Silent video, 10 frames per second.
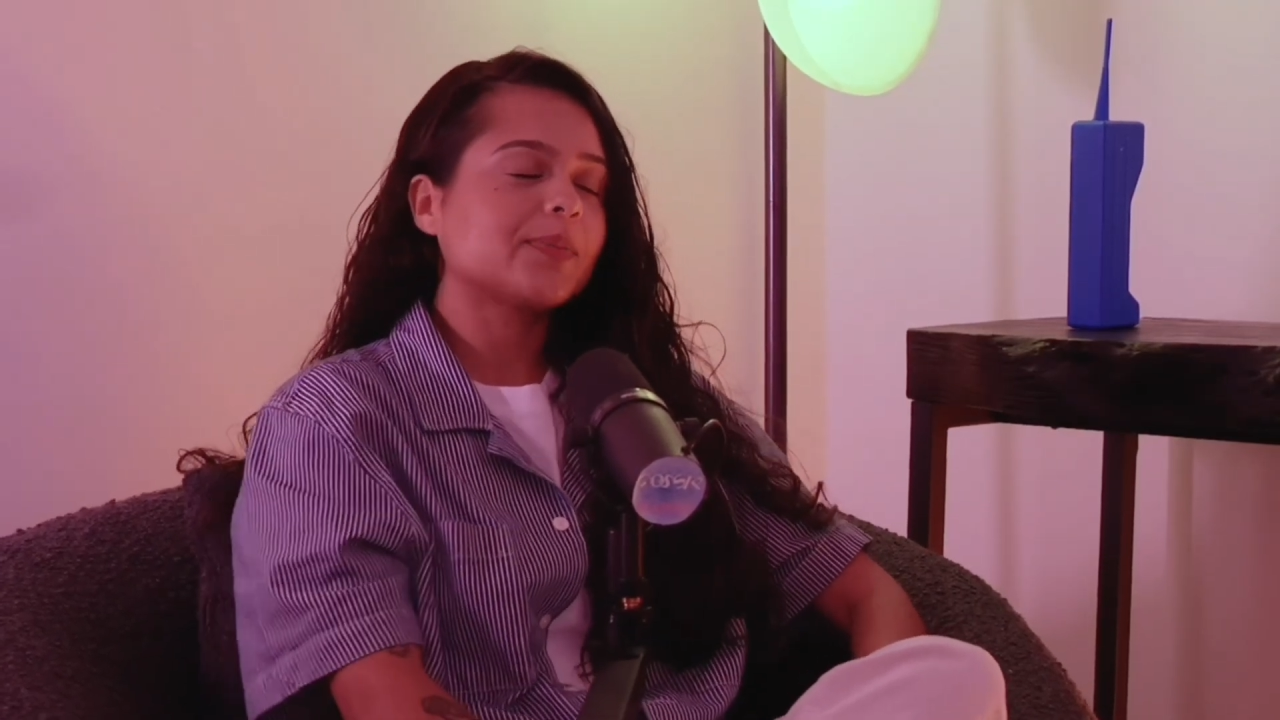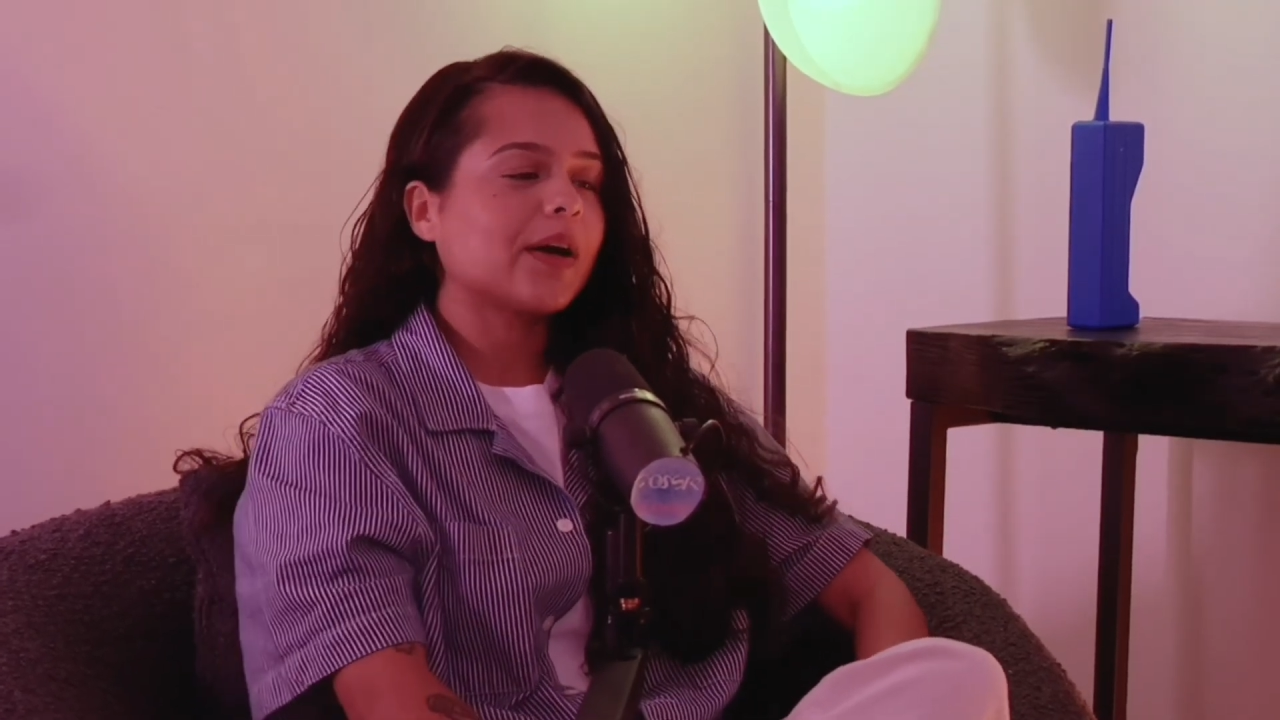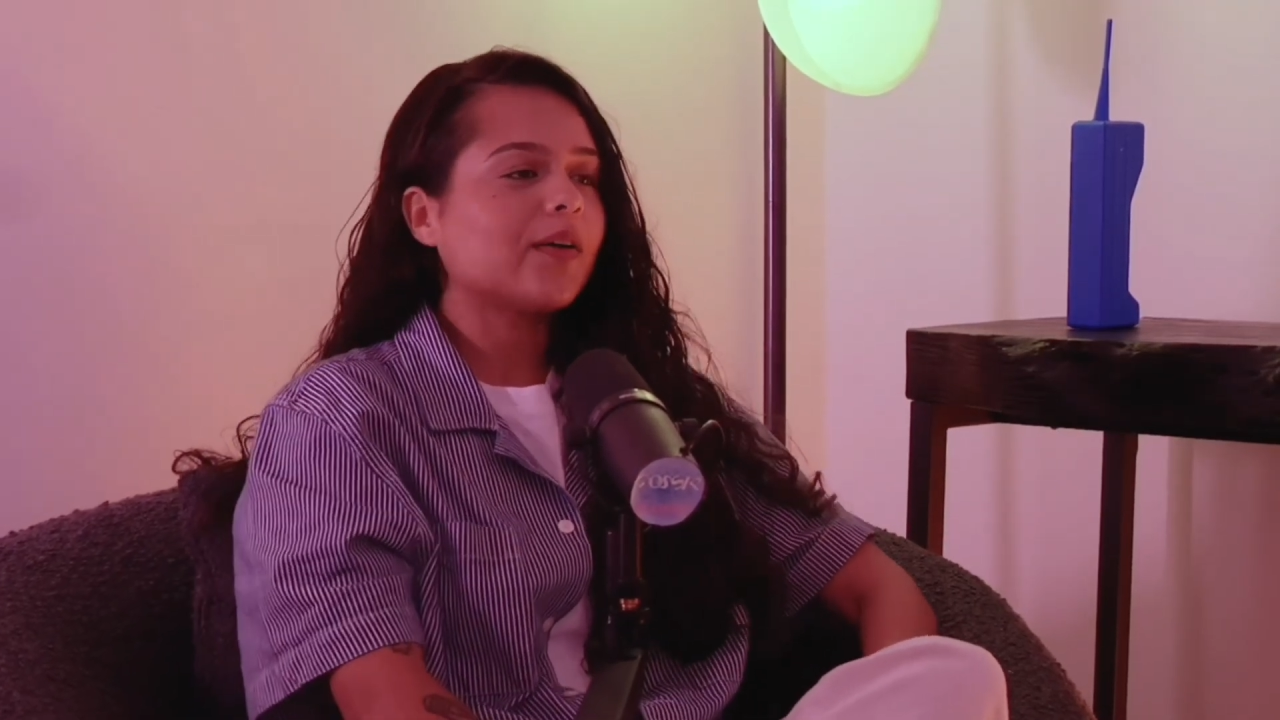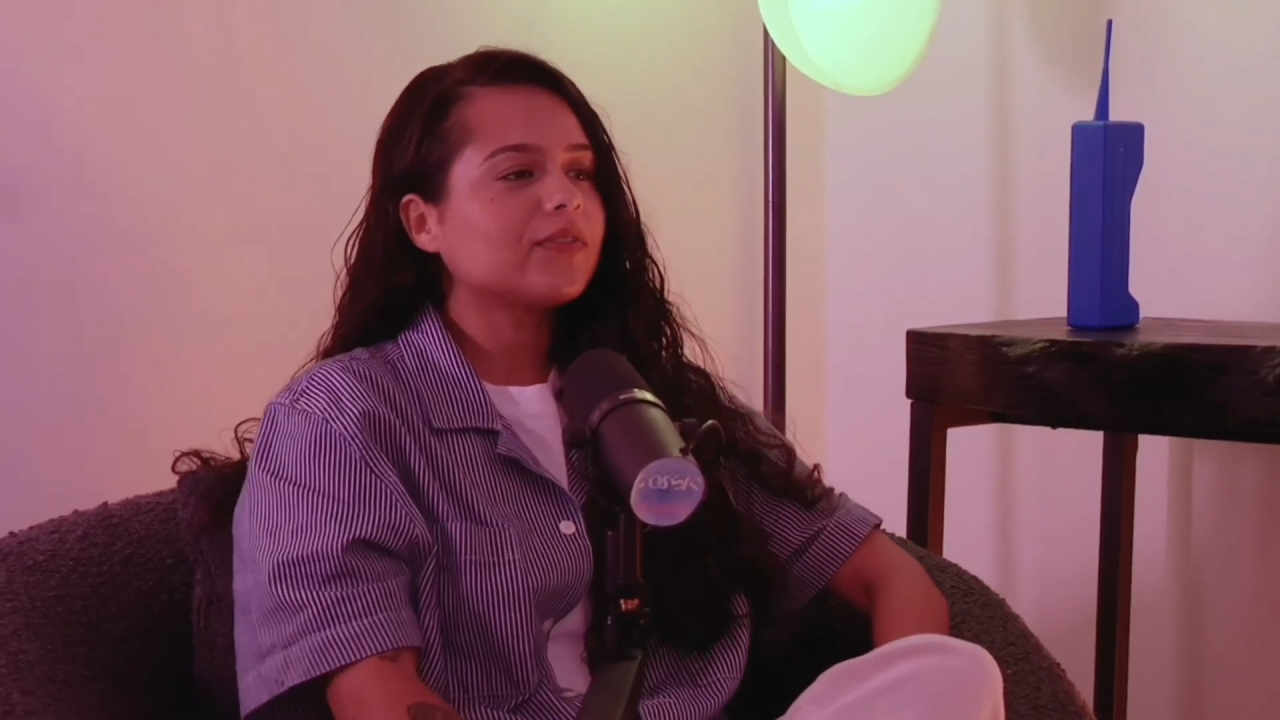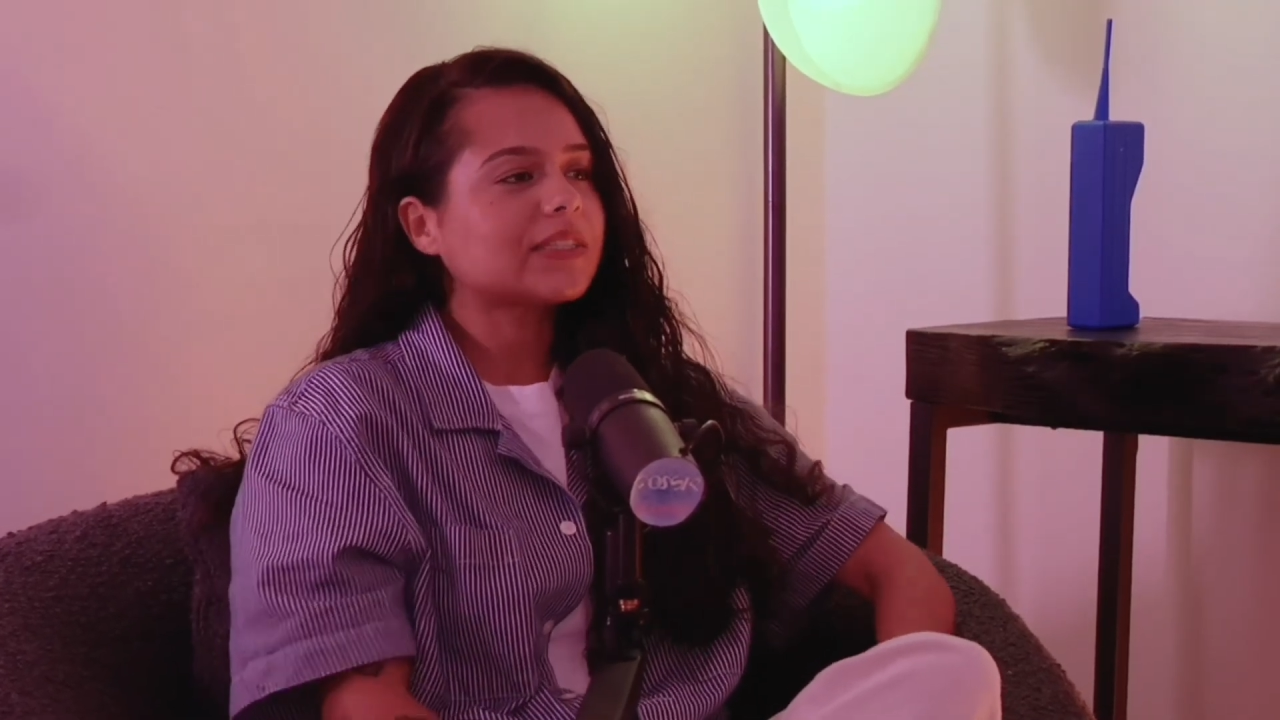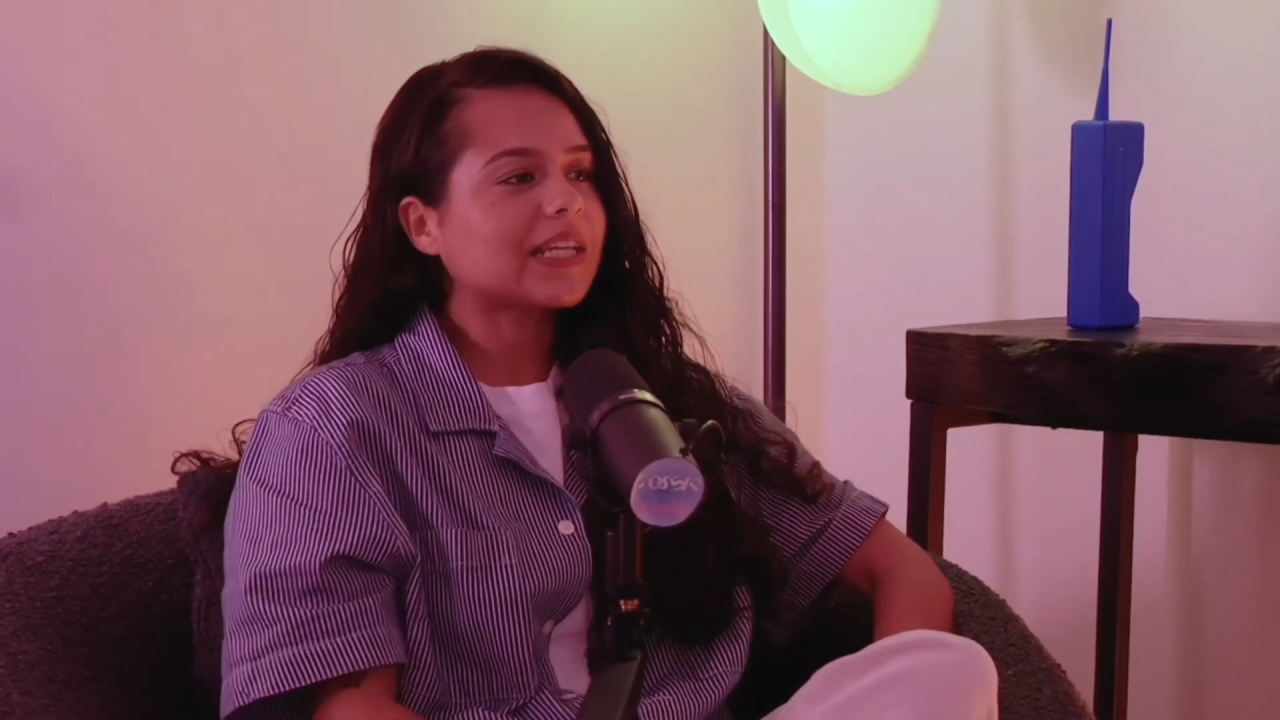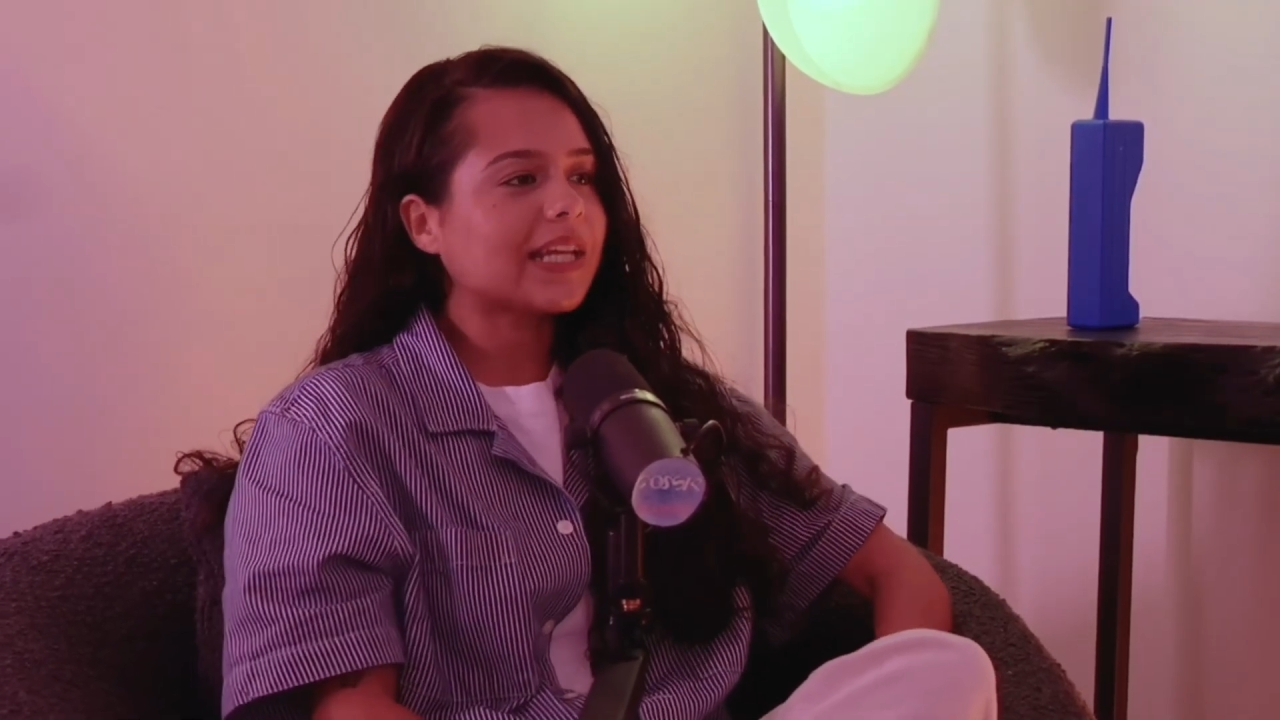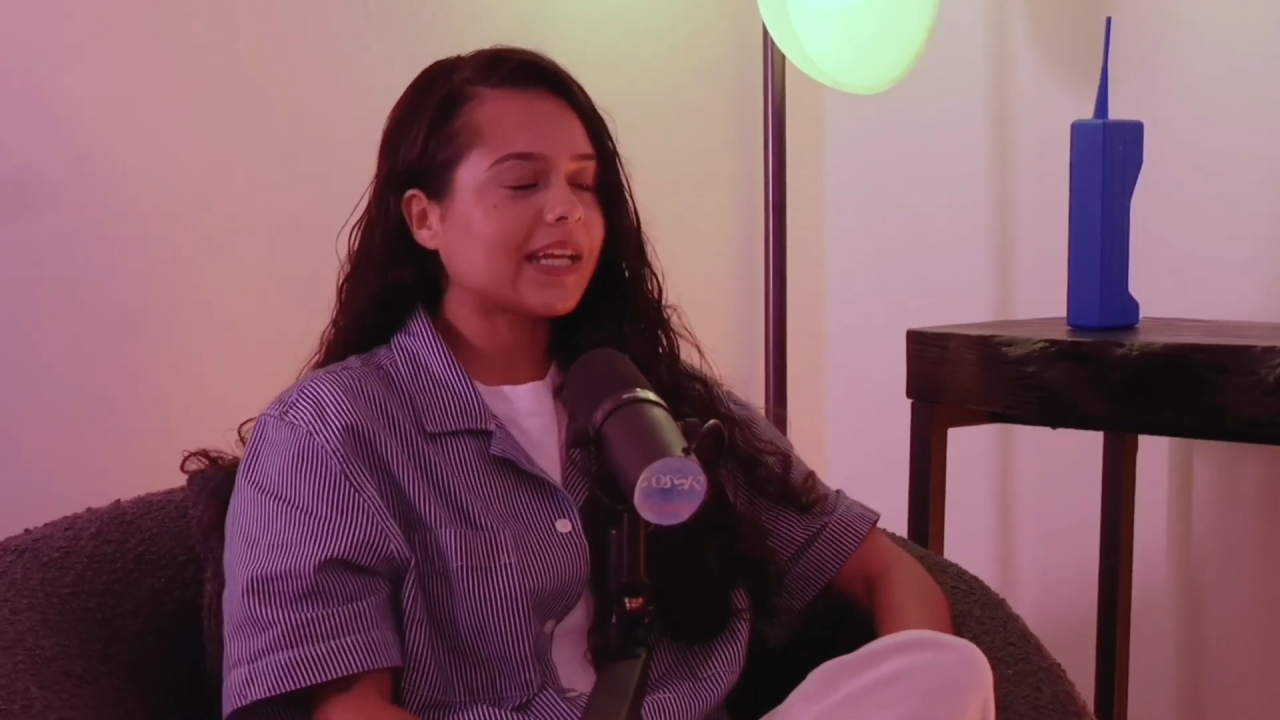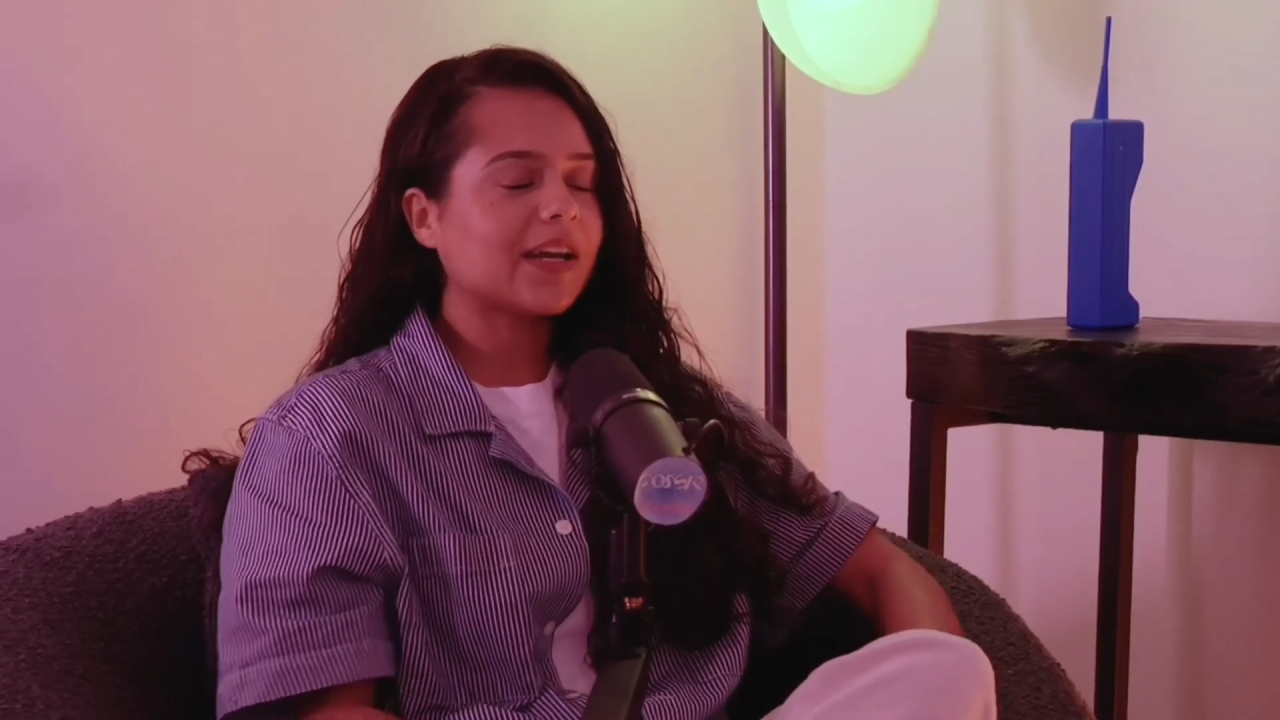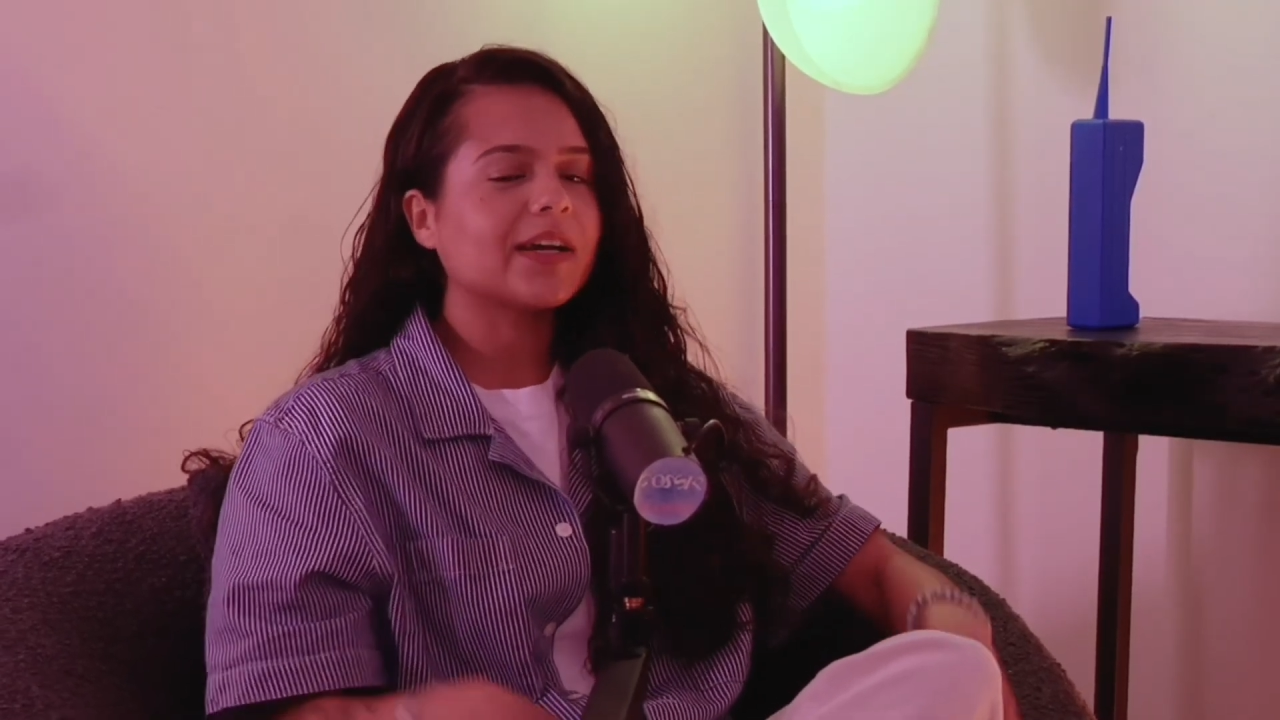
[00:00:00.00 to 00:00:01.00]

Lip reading: But obviously,